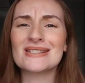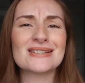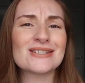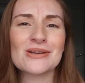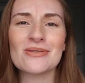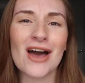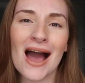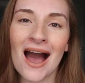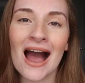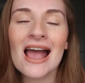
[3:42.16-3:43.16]
just do
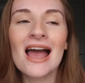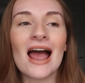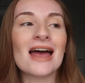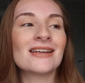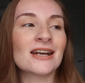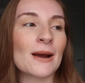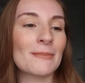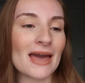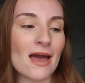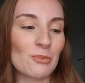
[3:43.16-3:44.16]
that. And then I
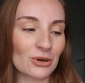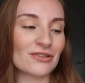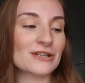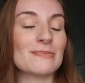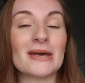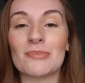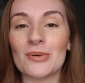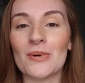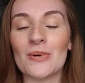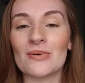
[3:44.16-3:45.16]
became one of those
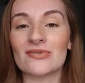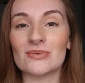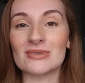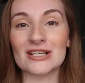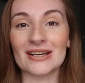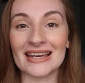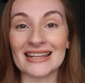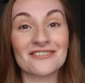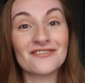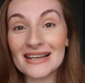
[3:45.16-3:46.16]
people that was looking
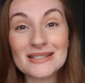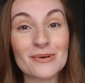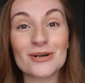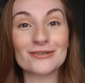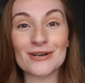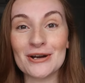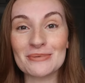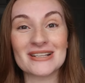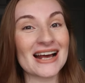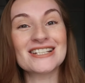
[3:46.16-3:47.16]
in the Facebook
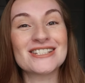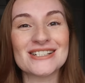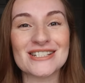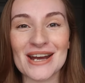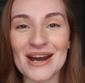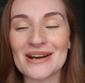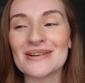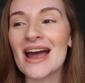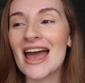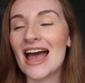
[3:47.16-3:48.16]
groups, as you
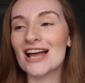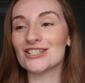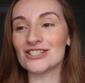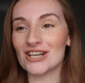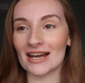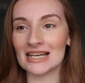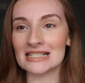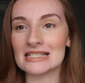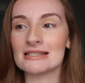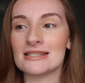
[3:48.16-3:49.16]
do, just
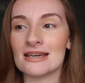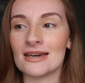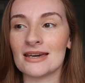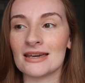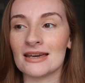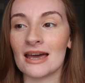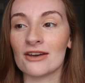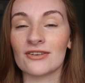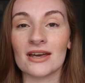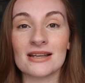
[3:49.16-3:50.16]
checking to see
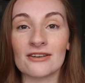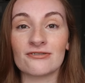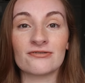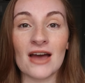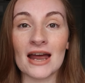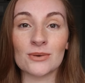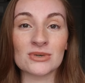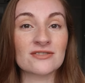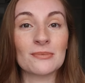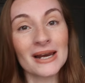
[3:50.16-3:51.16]
if
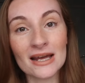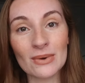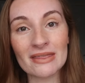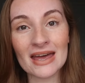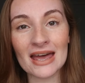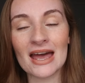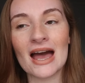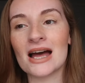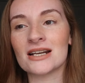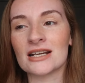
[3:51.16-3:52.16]
anyone's familiar with it,
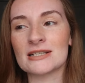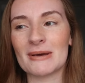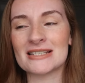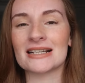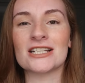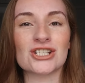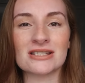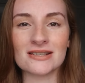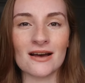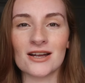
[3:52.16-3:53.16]
and I basically
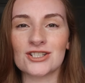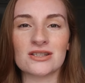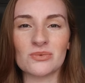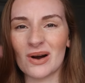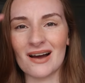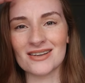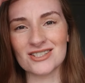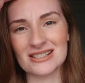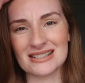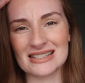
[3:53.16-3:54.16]
just searched the word
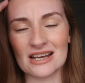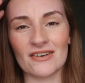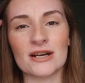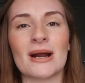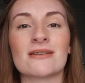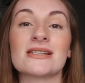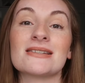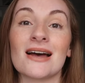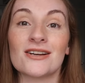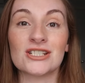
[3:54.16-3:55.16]
just to see if anyone else has
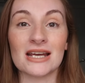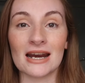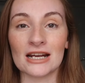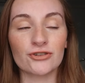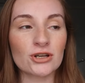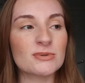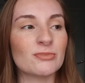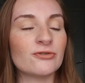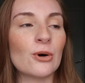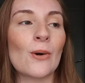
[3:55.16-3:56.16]
searched it in any groups
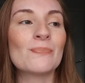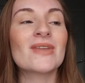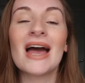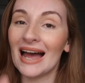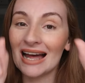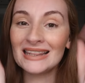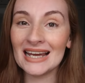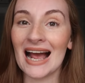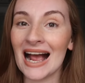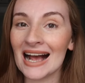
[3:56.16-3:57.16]
before, and
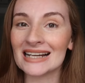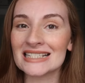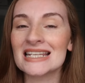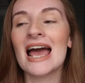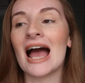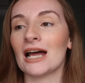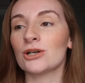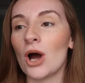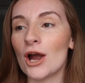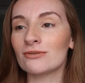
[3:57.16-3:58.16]
they had. And
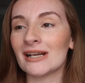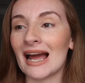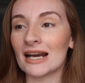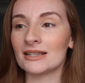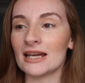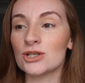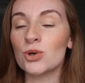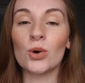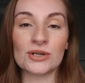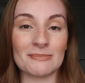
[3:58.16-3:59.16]
not only had they
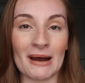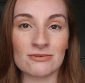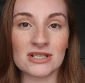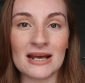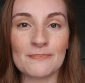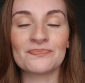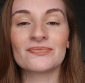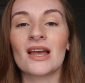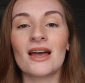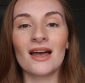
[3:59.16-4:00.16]
talked about it,
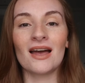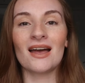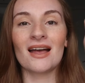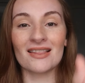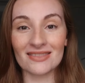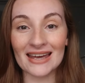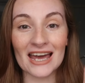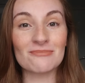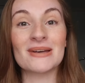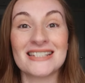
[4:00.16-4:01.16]
they
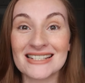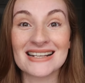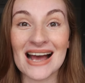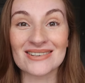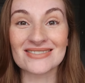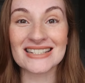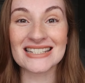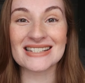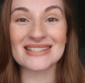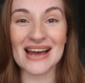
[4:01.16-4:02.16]
gave me a discount,
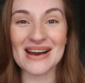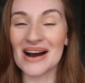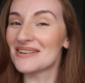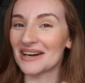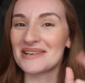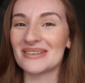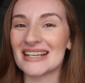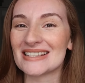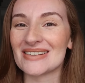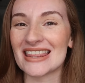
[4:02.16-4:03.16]
so I'm very
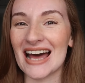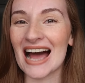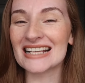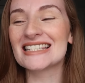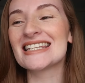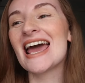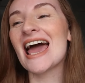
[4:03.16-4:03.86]
pleased with that.